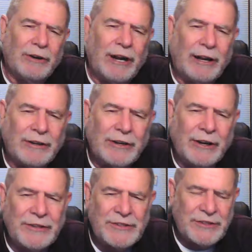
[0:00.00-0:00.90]

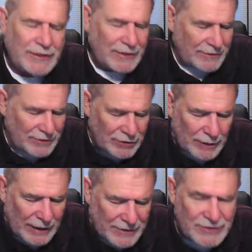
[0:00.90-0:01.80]
Holocaust,
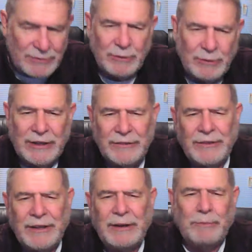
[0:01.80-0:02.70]
U.S., we
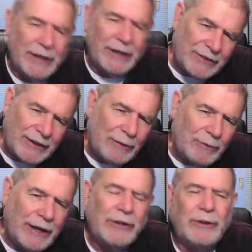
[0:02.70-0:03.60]
didn't think, but
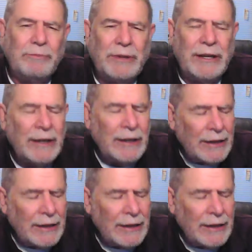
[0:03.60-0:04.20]
anyway, could be,